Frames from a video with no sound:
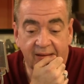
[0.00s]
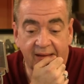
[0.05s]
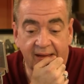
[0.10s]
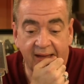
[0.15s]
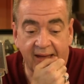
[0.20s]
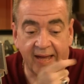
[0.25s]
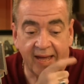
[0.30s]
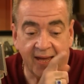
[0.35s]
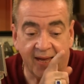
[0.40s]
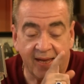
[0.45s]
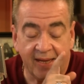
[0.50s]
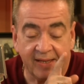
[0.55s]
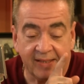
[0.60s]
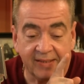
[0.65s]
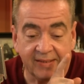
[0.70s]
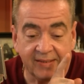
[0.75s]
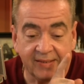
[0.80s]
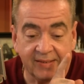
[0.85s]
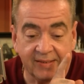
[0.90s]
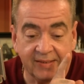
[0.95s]

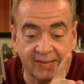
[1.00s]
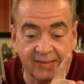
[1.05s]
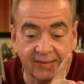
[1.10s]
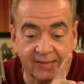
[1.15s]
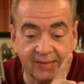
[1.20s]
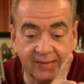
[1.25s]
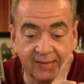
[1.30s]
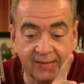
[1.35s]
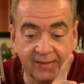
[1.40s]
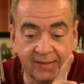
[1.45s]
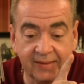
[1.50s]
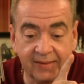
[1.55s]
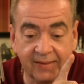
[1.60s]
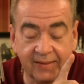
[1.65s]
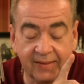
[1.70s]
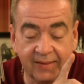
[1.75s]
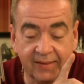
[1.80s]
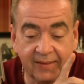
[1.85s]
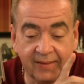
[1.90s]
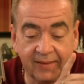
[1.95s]
And
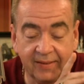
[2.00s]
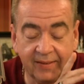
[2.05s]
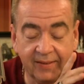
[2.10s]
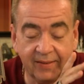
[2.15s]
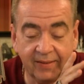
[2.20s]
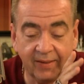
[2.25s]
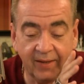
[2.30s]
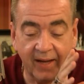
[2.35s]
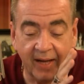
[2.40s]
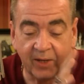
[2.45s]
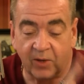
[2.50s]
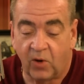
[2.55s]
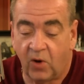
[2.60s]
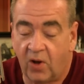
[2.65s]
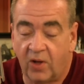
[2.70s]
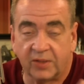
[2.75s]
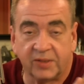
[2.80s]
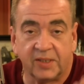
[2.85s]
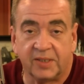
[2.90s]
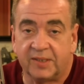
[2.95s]
I
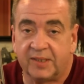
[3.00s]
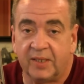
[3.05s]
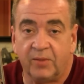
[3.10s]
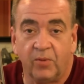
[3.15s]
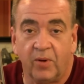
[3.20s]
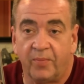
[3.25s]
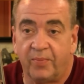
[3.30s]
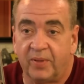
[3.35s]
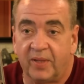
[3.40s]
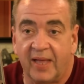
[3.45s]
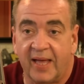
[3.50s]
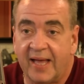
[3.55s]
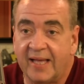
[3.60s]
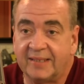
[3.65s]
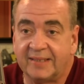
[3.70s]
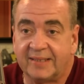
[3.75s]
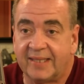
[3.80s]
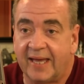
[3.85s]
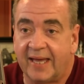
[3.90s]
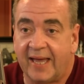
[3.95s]
called to see what
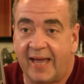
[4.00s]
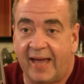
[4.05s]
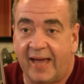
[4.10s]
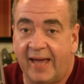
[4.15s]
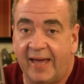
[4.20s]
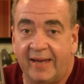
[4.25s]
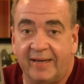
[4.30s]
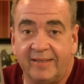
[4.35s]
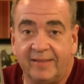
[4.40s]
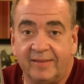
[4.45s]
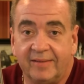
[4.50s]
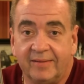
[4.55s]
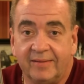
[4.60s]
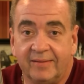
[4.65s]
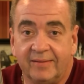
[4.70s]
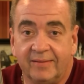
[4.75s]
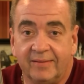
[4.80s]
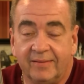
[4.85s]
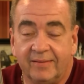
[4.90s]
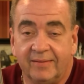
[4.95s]
plans they had
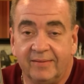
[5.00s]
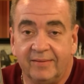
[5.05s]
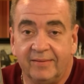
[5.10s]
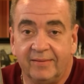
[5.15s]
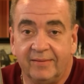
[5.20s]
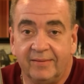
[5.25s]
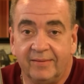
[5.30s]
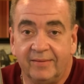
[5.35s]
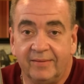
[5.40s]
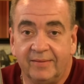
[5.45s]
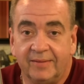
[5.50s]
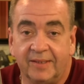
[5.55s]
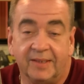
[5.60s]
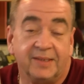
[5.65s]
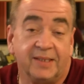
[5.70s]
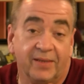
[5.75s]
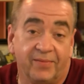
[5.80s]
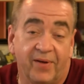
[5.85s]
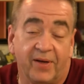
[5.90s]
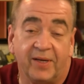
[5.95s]
to
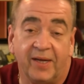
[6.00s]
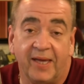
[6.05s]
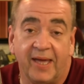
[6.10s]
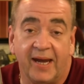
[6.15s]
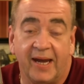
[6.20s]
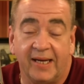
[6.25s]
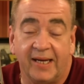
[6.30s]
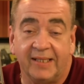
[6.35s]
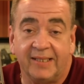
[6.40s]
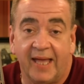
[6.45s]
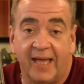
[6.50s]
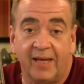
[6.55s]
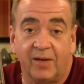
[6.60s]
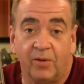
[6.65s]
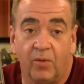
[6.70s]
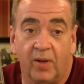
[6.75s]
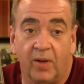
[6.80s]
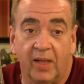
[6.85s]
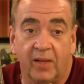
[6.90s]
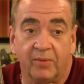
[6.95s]
see if I could get any data
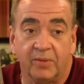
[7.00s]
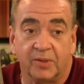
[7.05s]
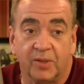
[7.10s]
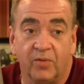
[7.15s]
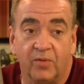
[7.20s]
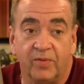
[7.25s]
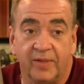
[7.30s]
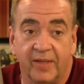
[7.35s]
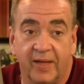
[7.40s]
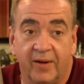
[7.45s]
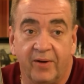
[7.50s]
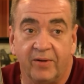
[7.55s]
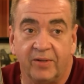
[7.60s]
while I was over there.